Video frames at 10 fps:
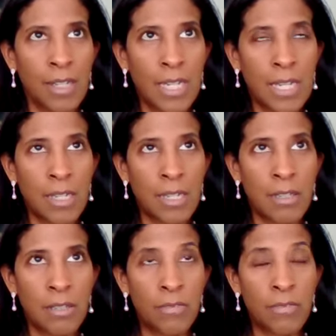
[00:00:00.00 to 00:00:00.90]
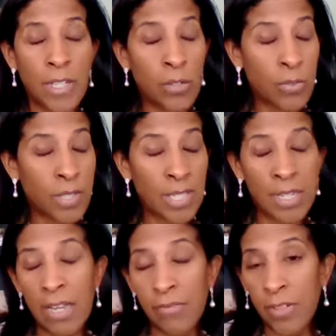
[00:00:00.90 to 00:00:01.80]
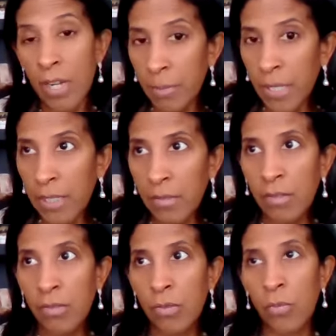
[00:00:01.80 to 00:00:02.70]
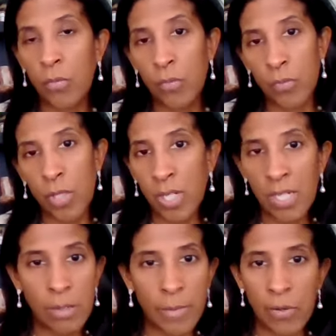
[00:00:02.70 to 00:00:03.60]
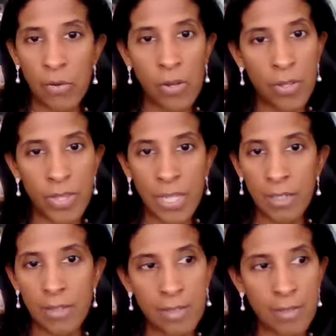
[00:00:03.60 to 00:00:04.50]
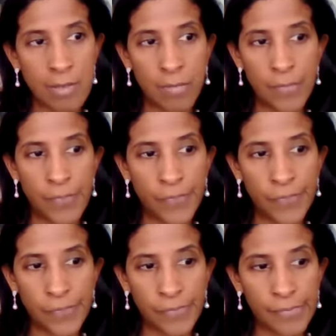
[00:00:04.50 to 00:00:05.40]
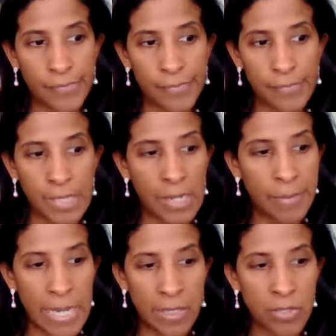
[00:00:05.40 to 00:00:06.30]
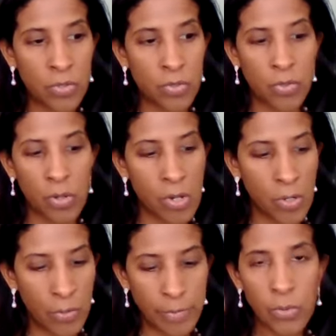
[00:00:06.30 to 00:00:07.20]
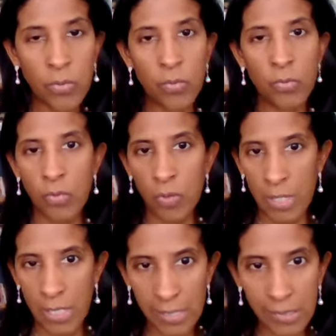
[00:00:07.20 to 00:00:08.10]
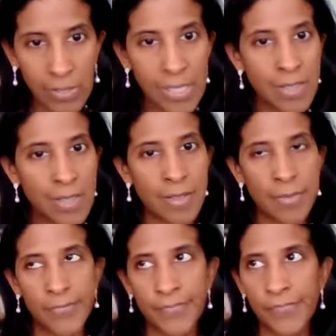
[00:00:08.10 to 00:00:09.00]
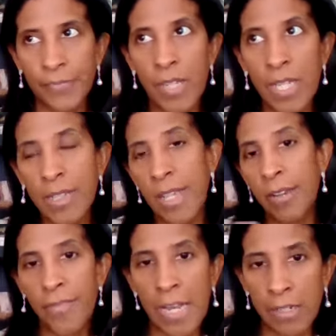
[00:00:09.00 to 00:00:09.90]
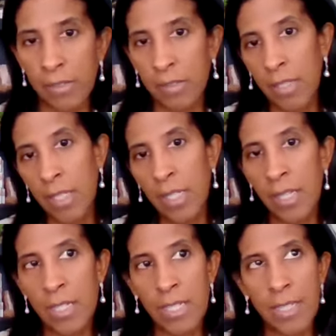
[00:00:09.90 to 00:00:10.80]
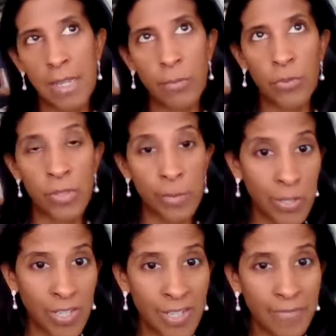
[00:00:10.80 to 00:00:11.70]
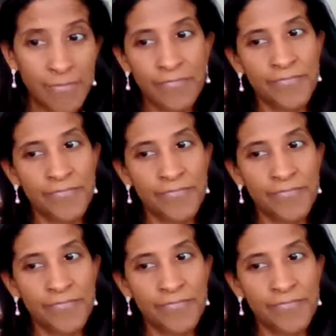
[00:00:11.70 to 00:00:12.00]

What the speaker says: and the videos that I have coming, talking about all things MS, autoimmune, chronic illness, things that affect the disabled community.